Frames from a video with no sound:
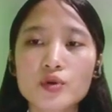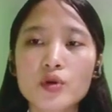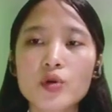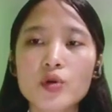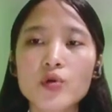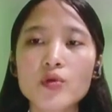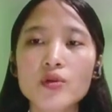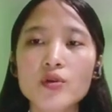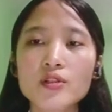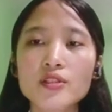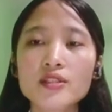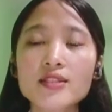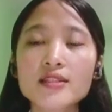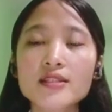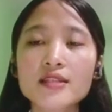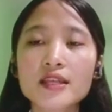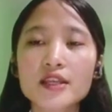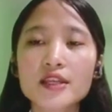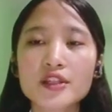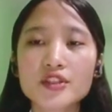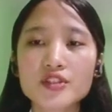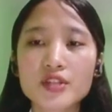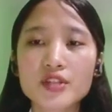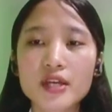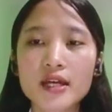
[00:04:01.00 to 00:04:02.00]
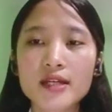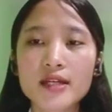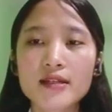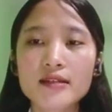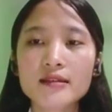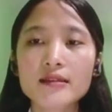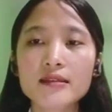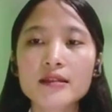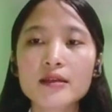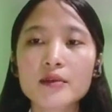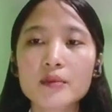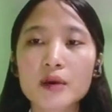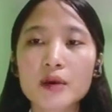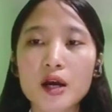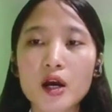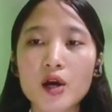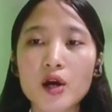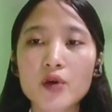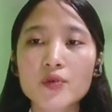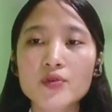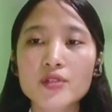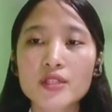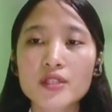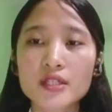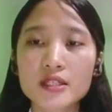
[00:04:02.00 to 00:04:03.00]
know what is exactly
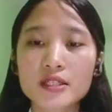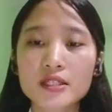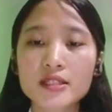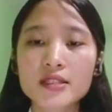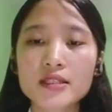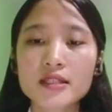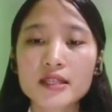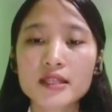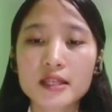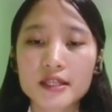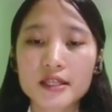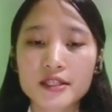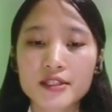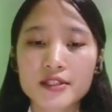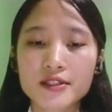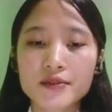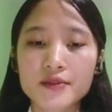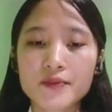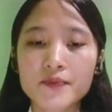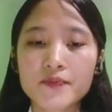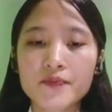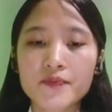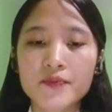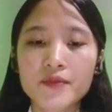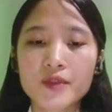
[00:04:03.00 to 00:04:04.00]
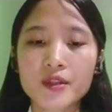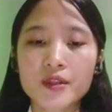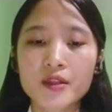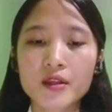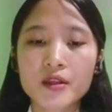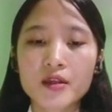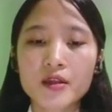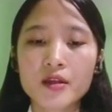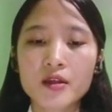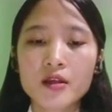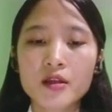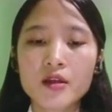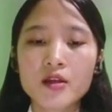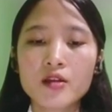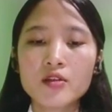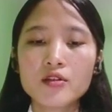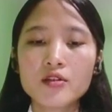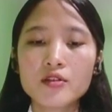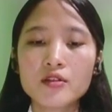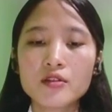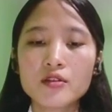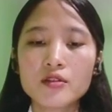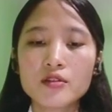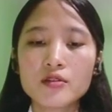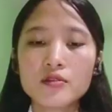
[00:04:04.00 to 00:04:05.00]
about it is.
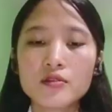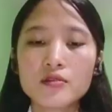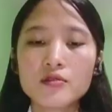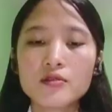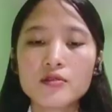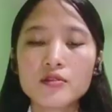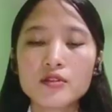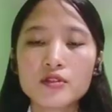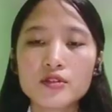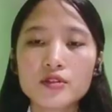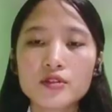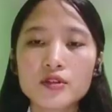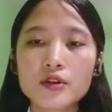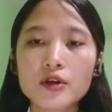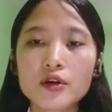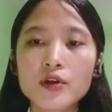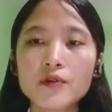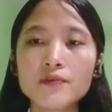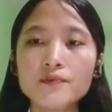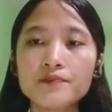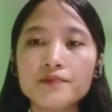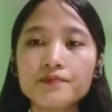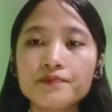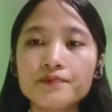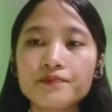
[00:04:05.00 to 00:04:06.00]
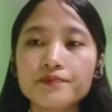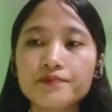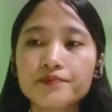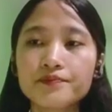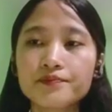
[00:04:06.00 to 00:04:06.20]
So